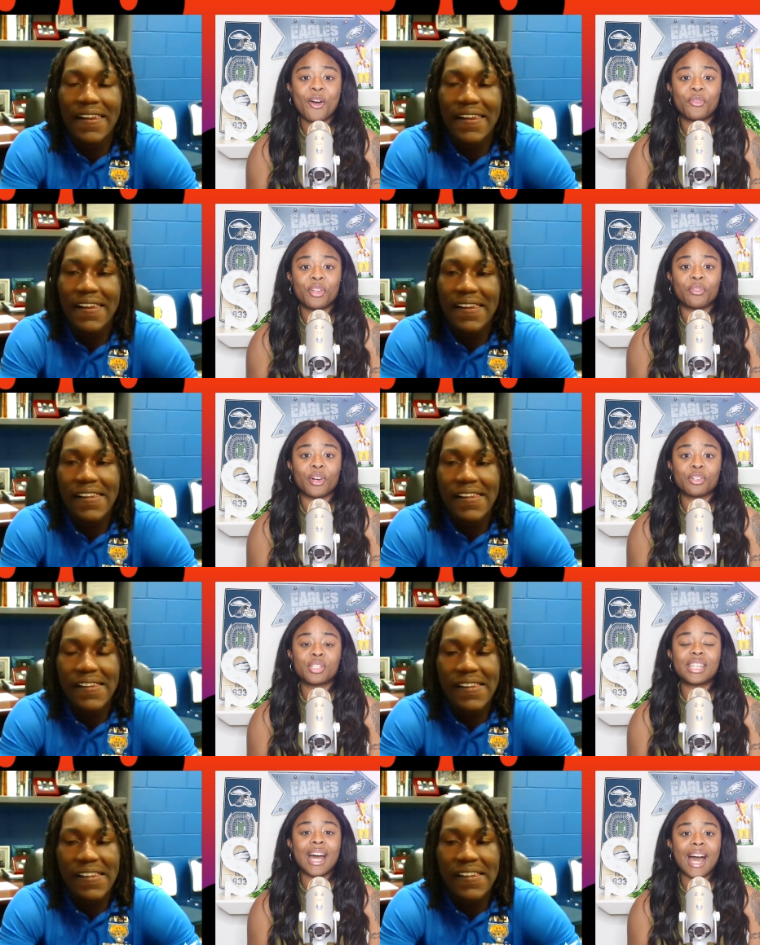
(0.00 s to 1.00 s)
Speaker 1: and 0 for the
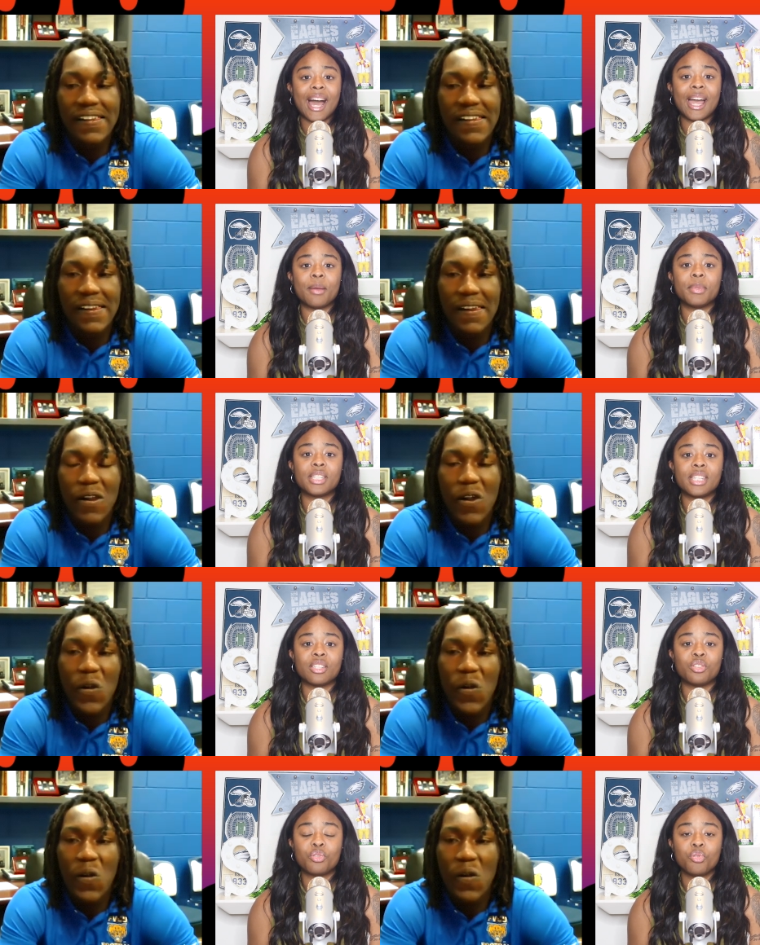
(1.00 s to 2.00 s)
first time
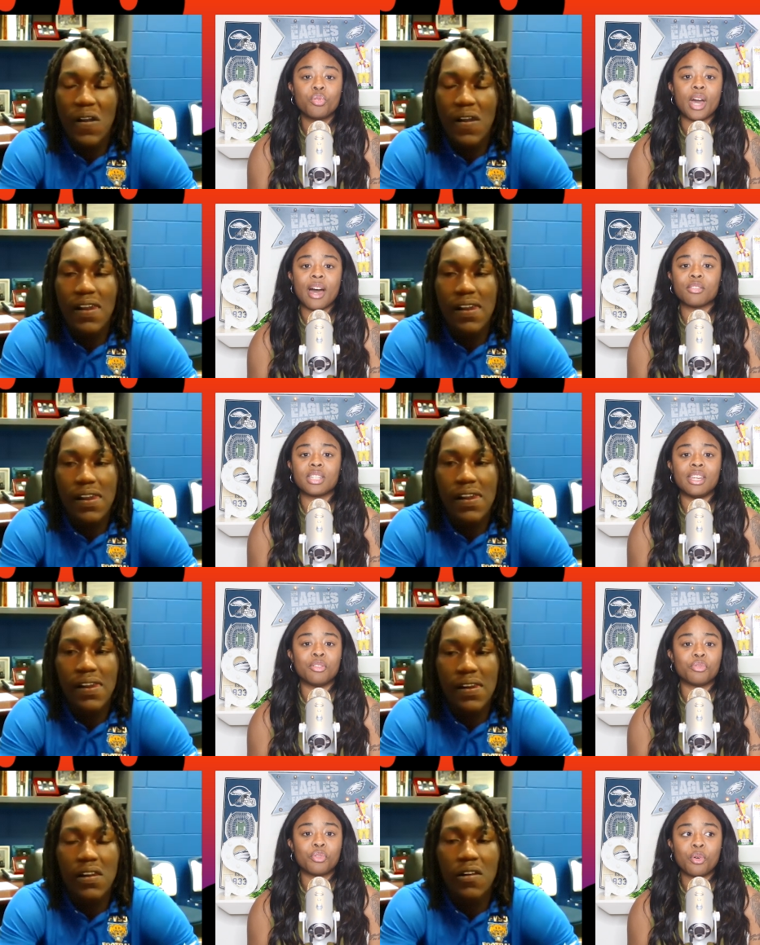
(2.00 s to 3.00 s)
since
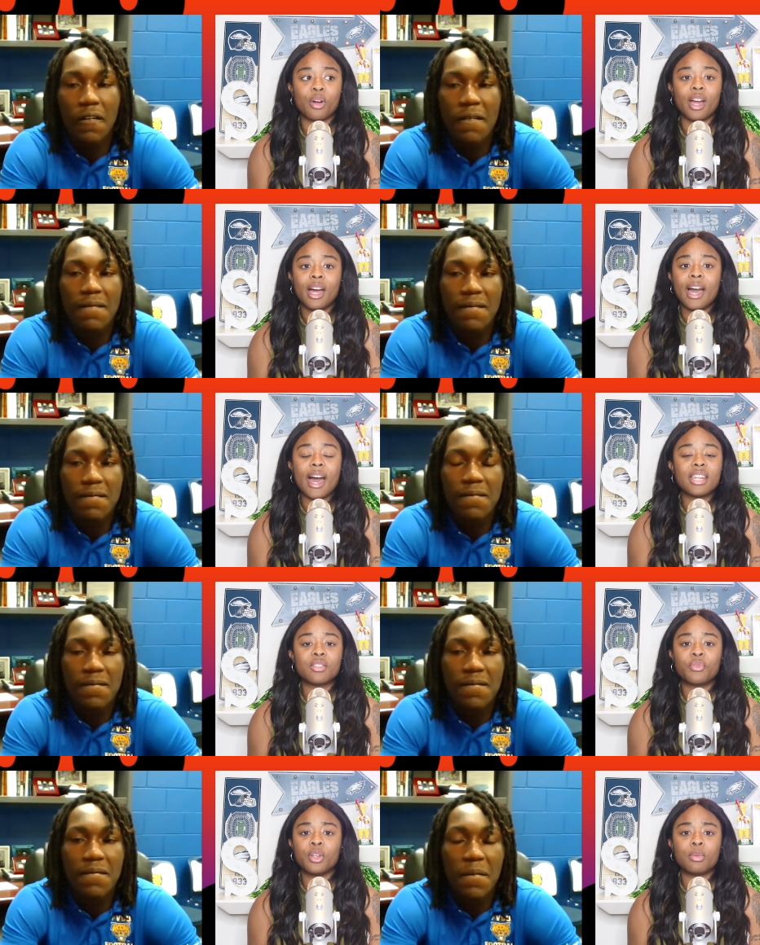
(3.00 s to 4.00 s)
2004. How
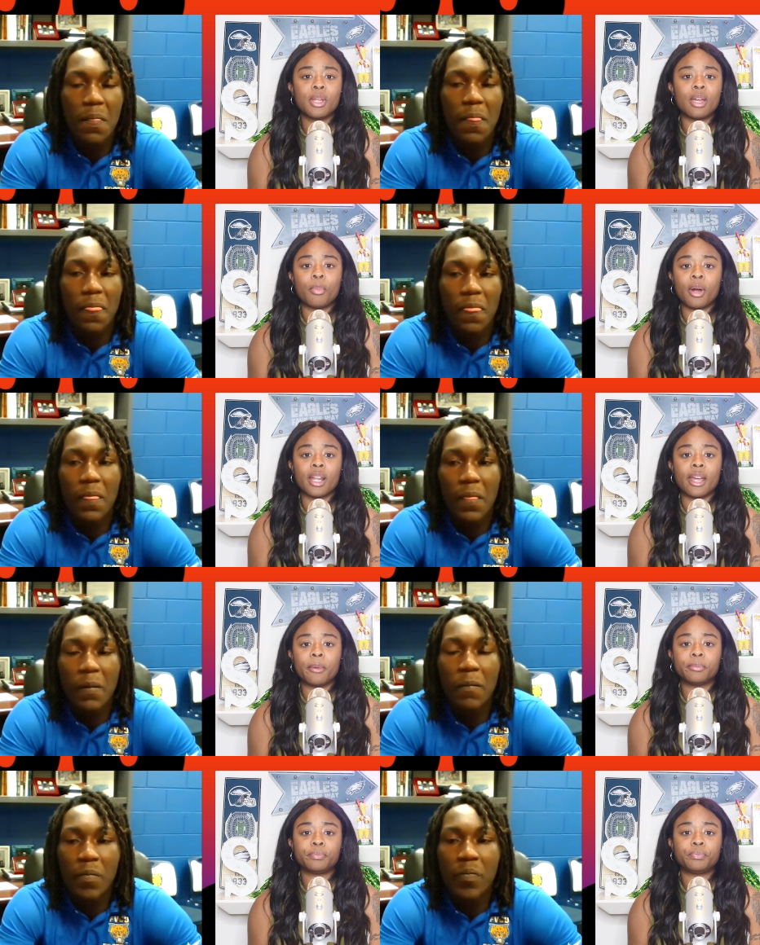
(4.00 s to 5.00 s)
does it feel to be a part of
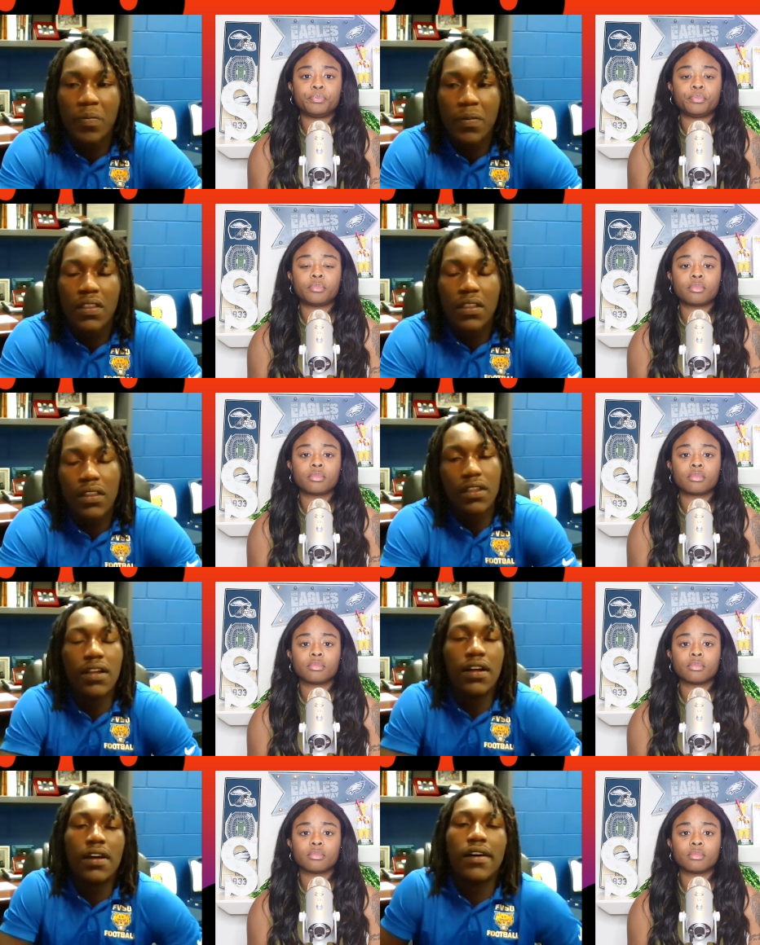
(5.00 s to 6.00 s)
that?
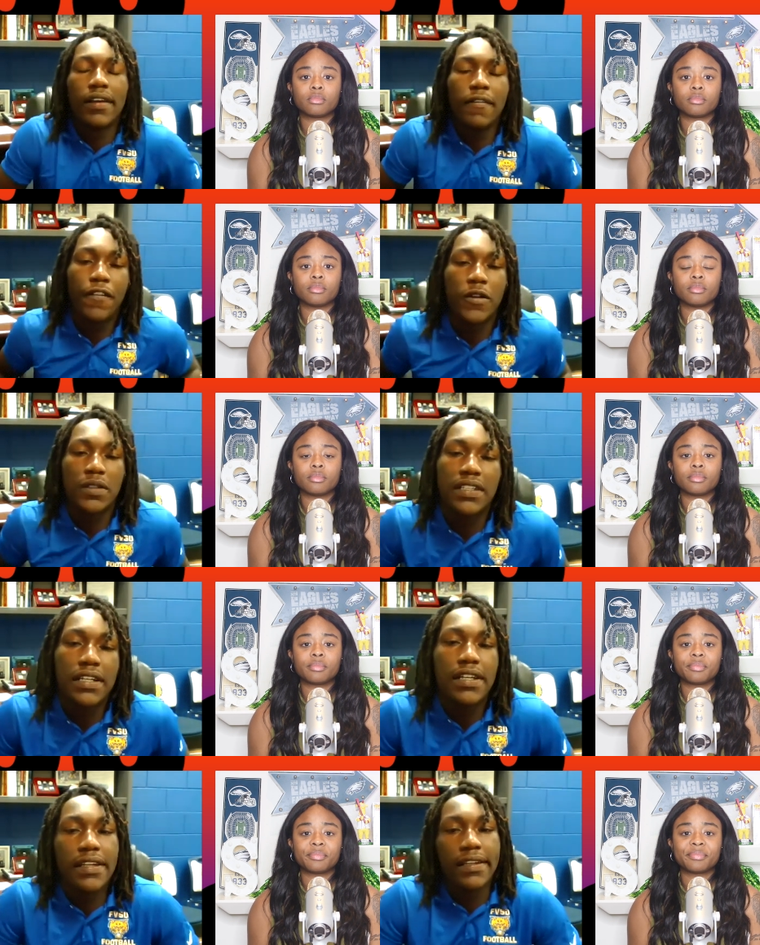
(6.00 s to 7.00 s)
Speaker 2: Uh, it feels
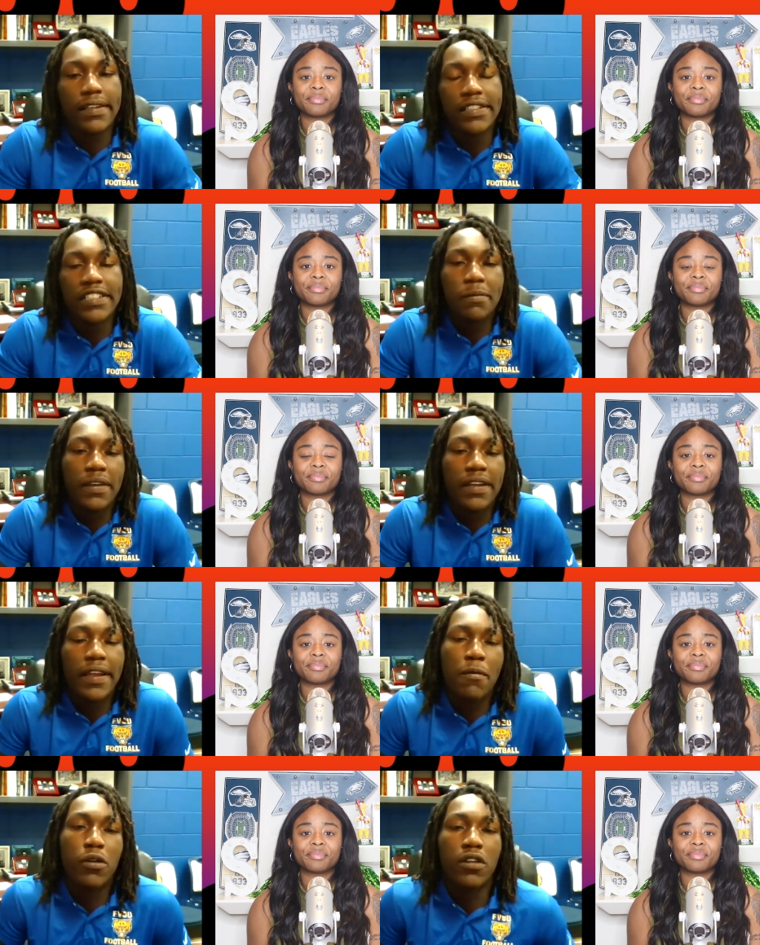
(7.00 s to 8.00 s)
good just being
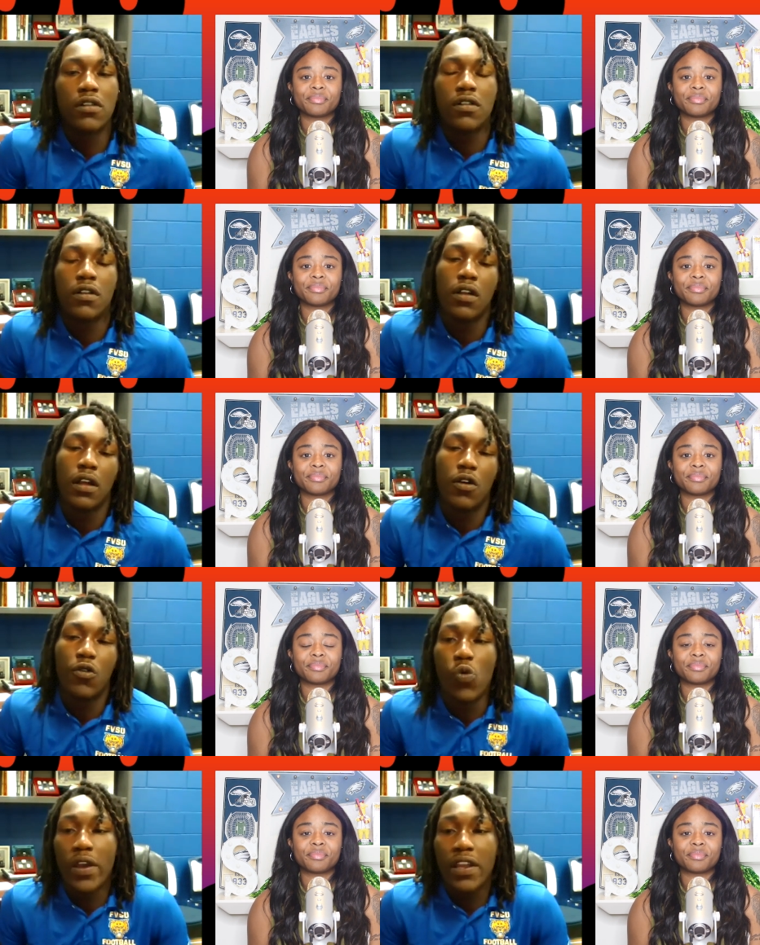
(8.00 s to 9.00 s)
able to
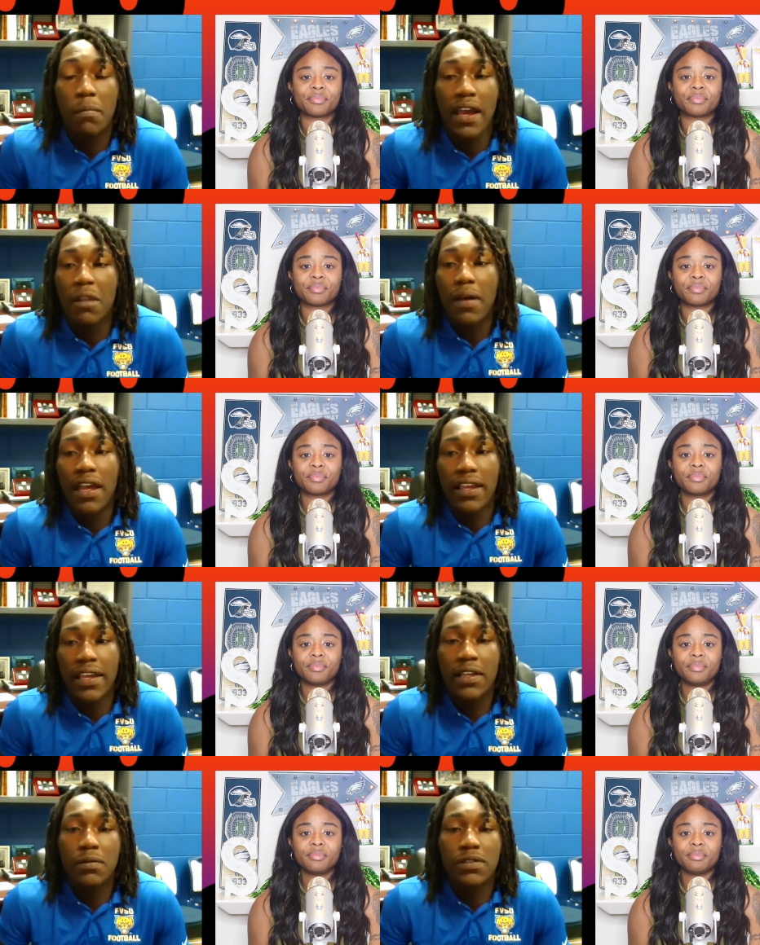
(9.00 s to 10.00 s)
win back to back
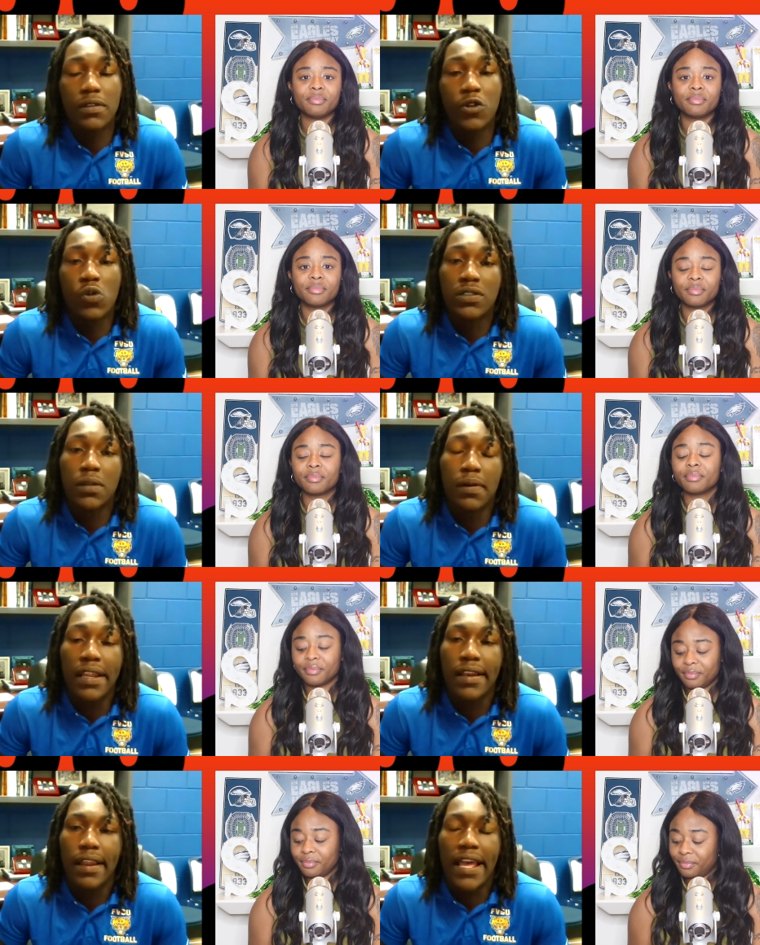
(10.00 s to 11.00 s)
games, doing something
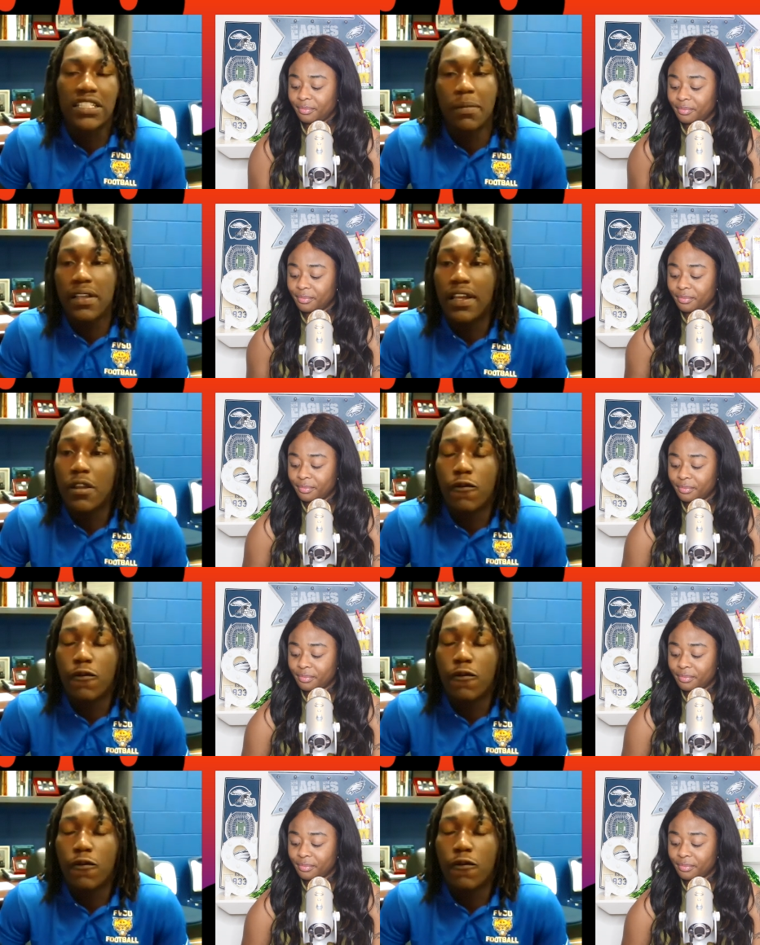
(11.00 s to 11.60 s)
that hasn't been done in